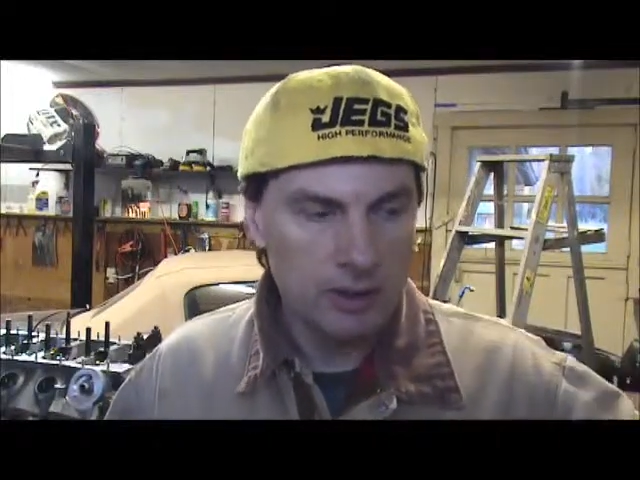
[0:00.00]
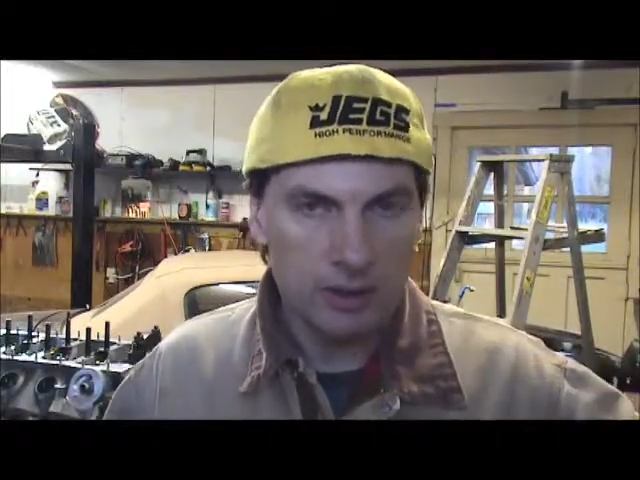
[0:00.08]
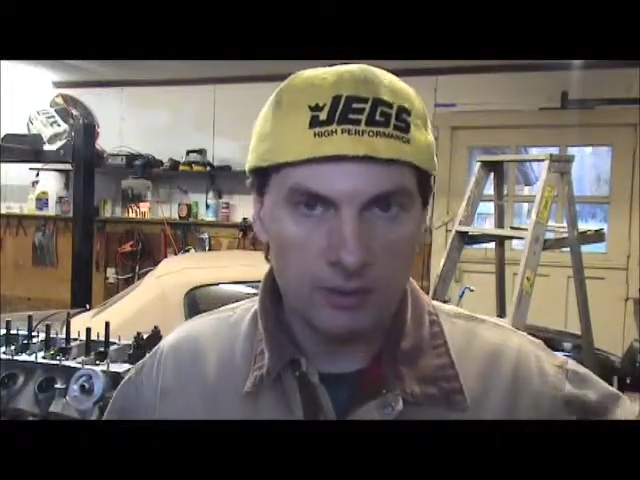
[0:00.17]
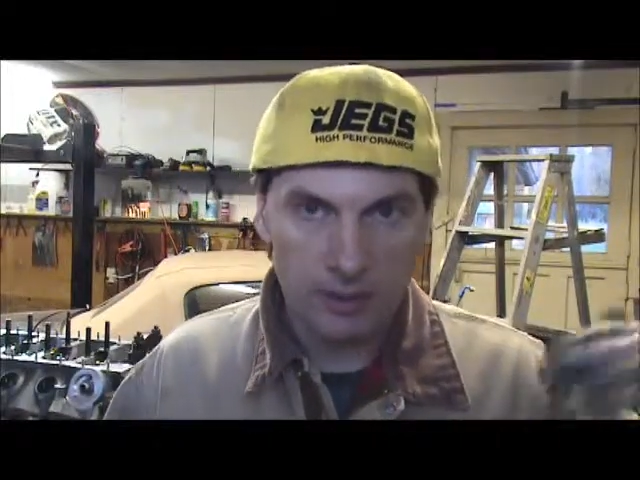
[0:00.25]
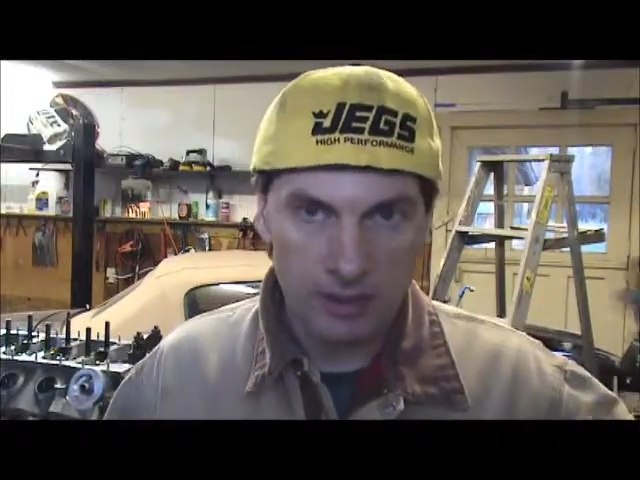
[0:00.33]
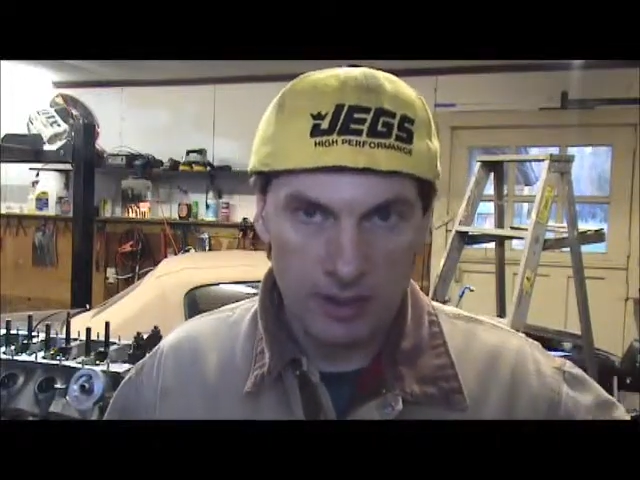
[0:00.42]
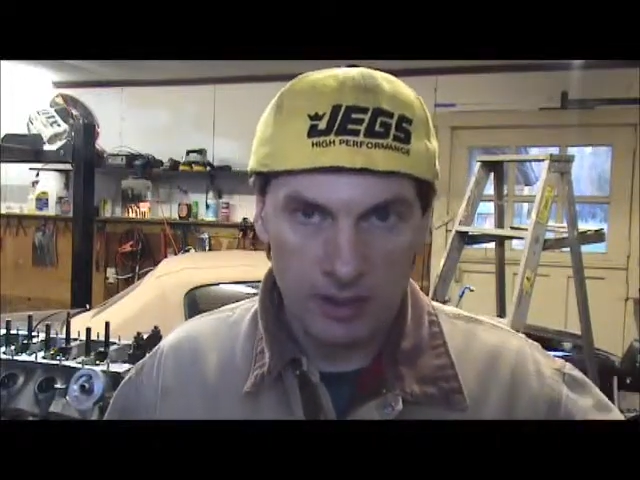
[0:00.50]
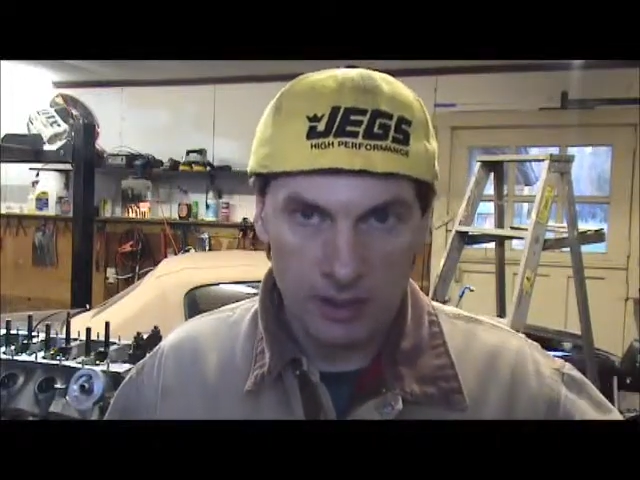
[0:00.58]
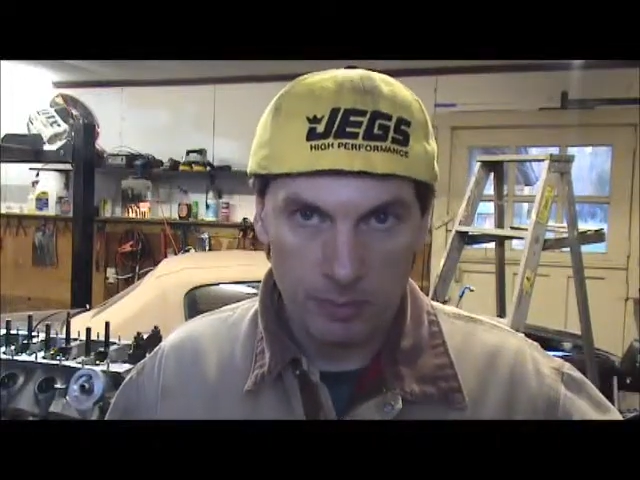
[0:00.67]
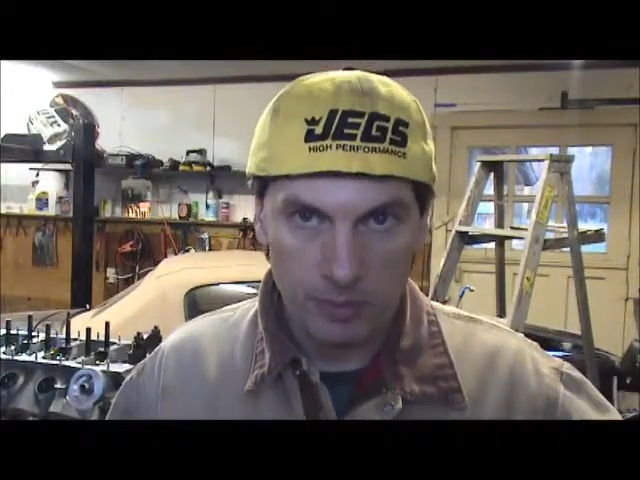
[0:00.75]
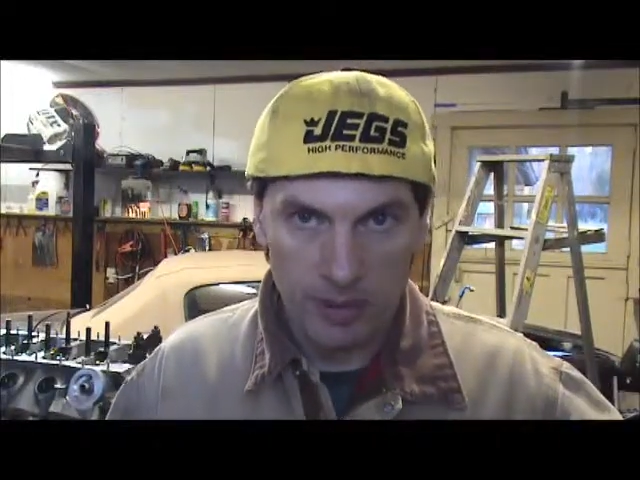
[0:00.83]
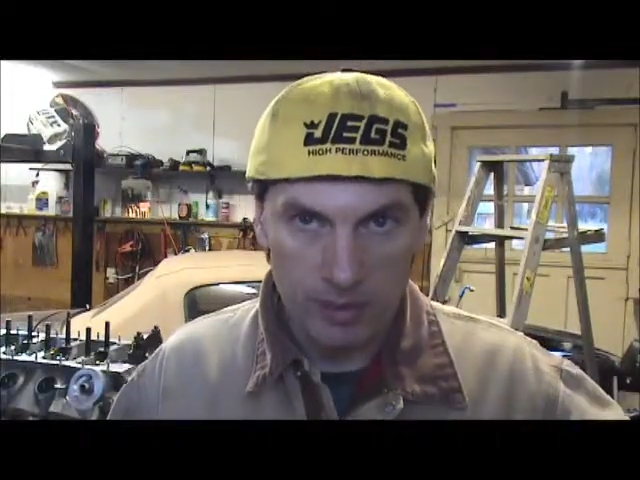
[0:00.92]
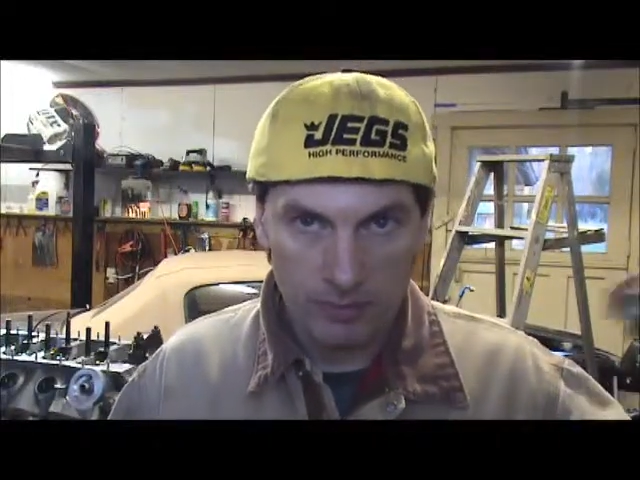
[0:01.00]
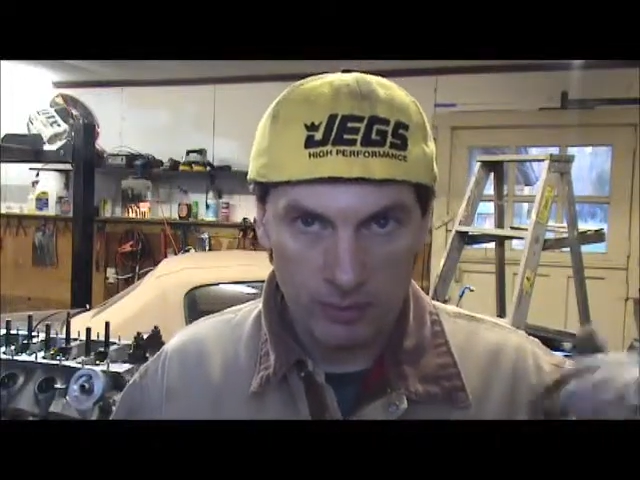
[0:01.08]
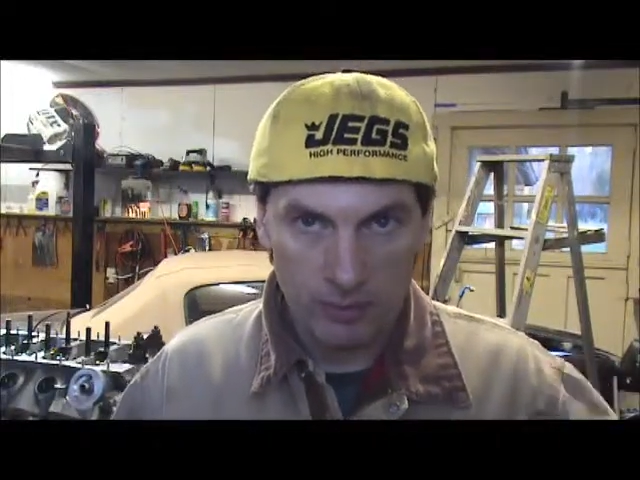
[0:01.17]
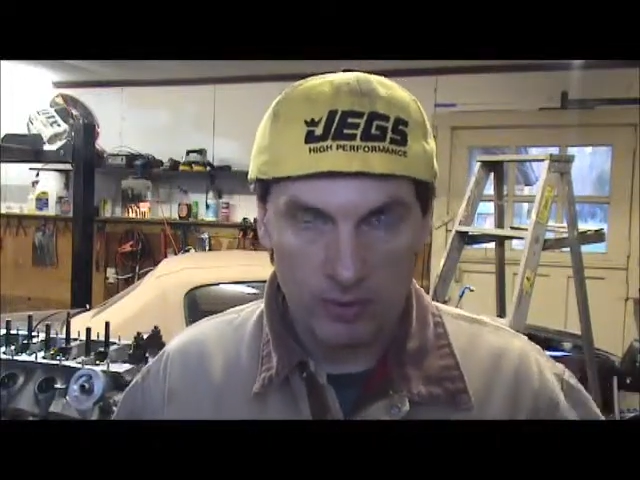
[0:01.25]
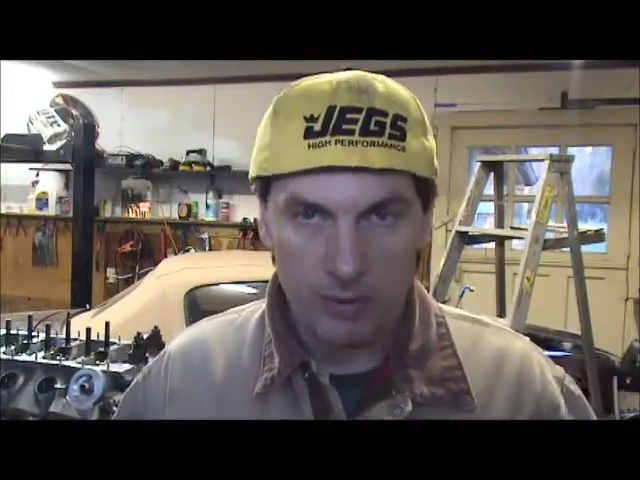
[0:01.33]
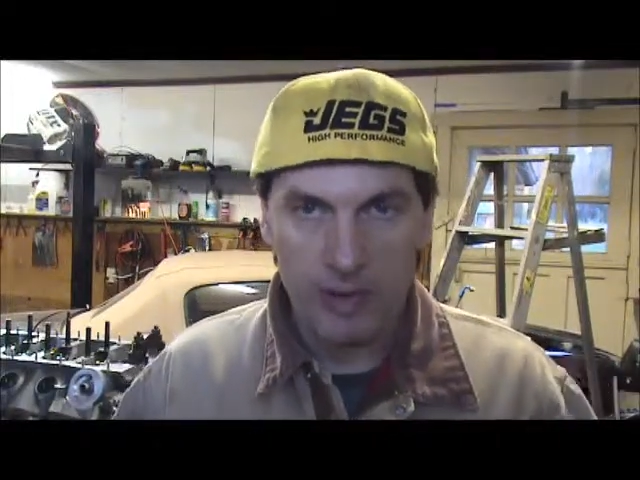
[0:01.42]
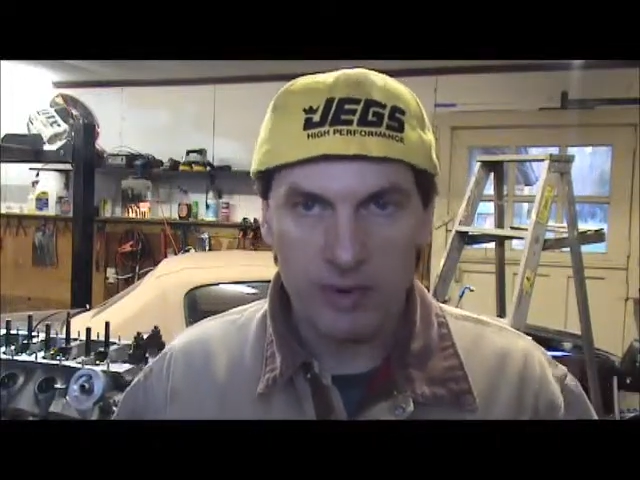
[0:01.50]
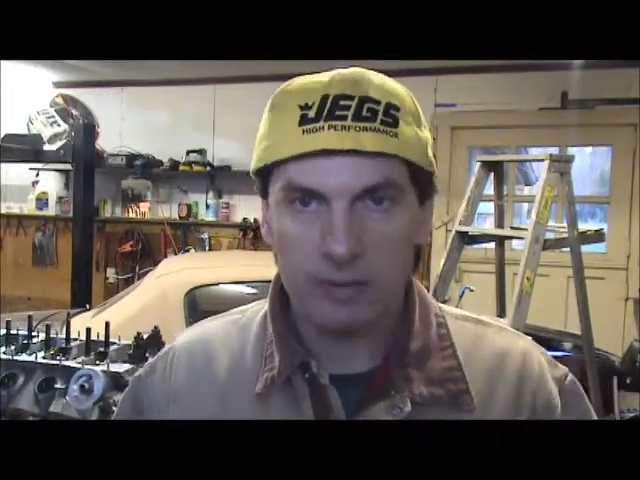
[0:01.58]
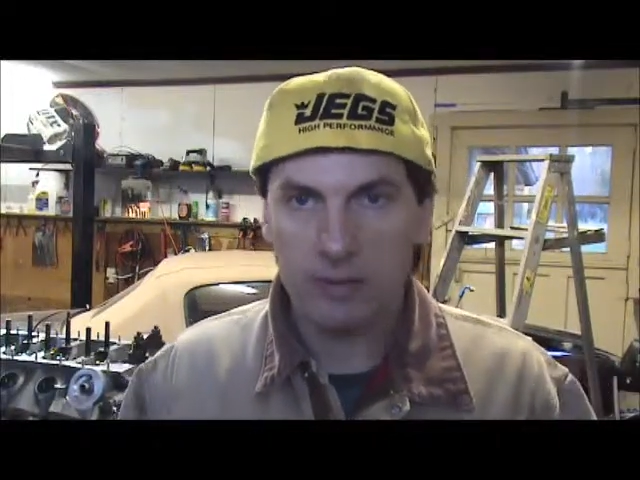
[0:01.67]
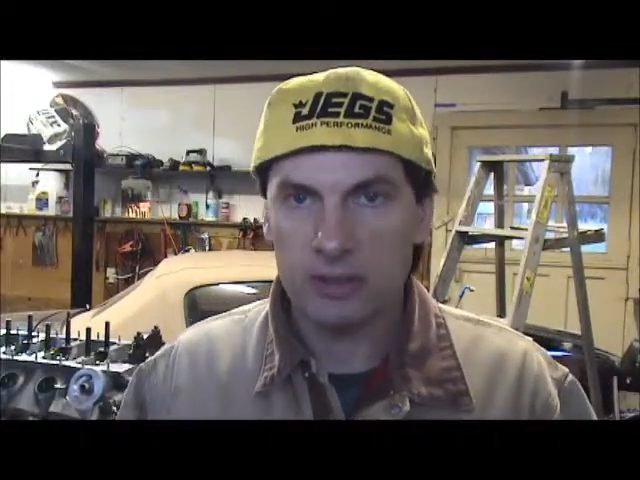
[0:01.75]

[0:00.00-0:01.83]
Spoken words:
if you take an upper half or lower half.